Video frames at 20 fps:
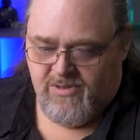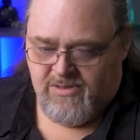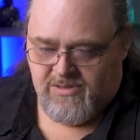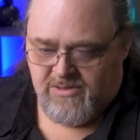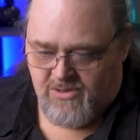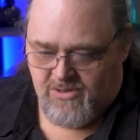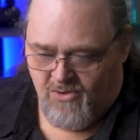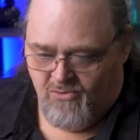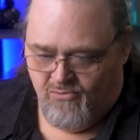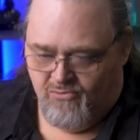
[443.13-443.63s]
This
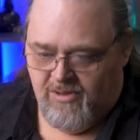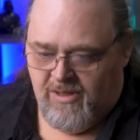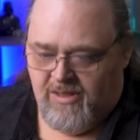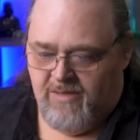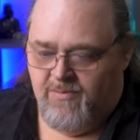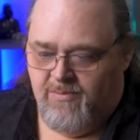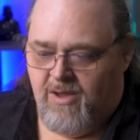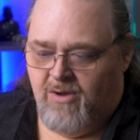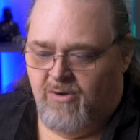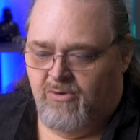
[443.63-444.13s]
is all really
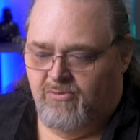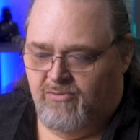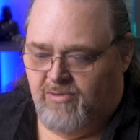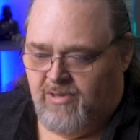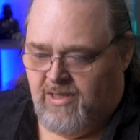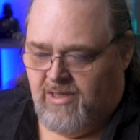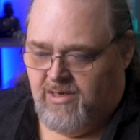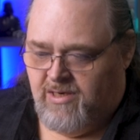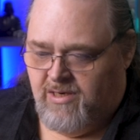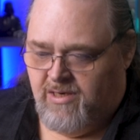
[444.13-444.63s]
MAUI
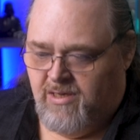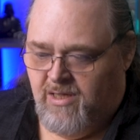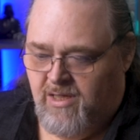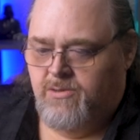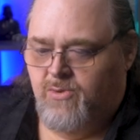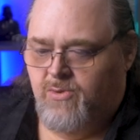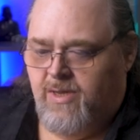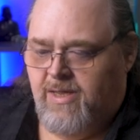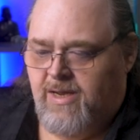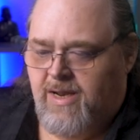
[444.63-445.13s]
related.
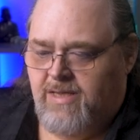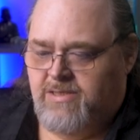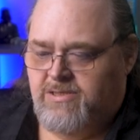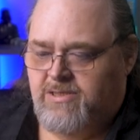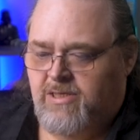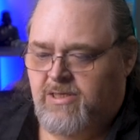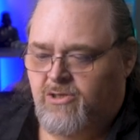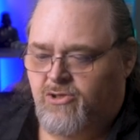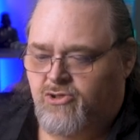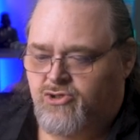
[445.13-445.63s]
So I can
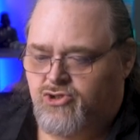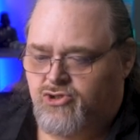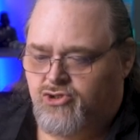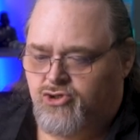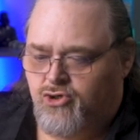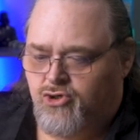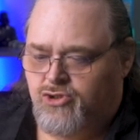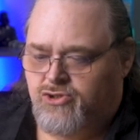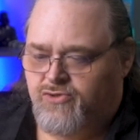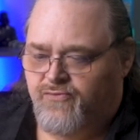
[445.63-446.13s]
actually
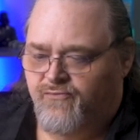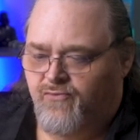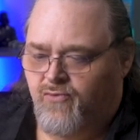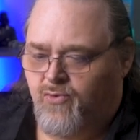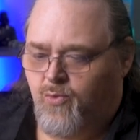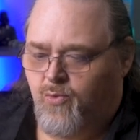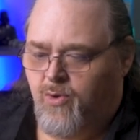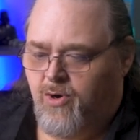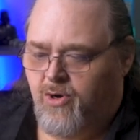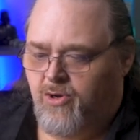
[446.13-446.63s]
search
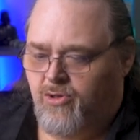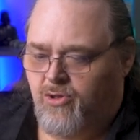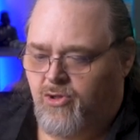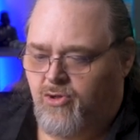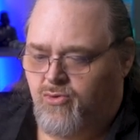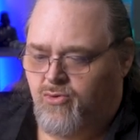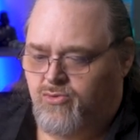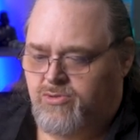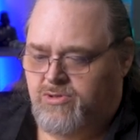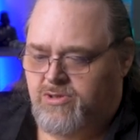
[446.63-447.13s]
for
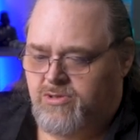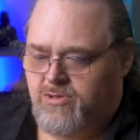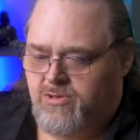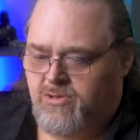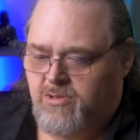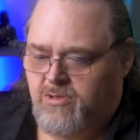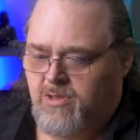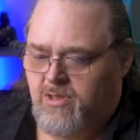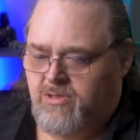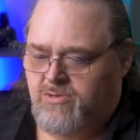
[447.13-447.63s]
workloads
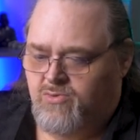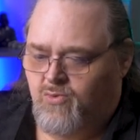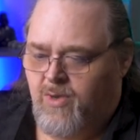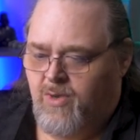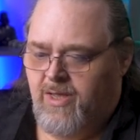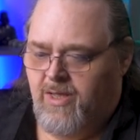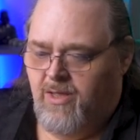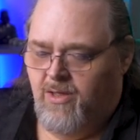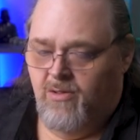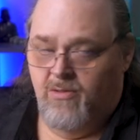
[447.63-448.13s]
as
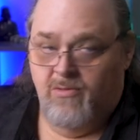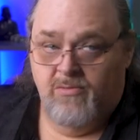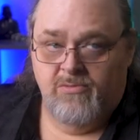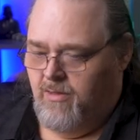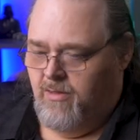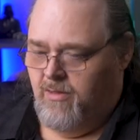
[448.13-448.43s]
well.